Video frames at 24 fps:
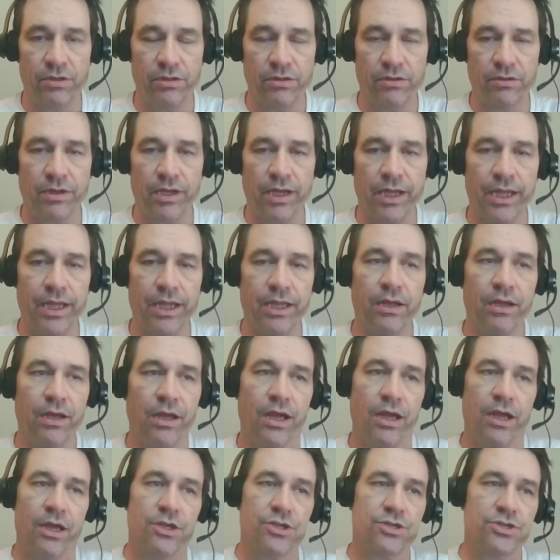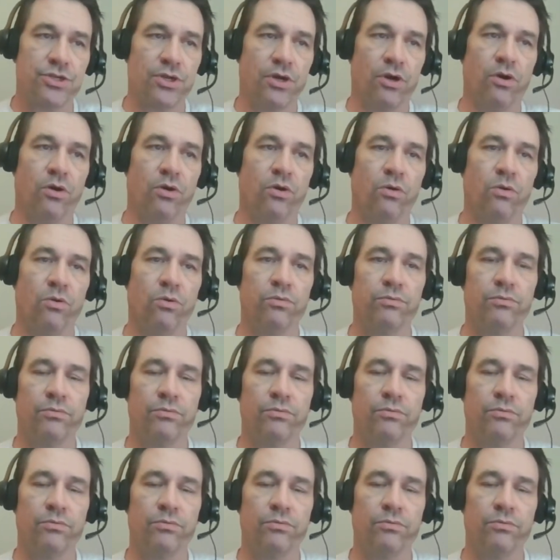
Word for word: Okay, so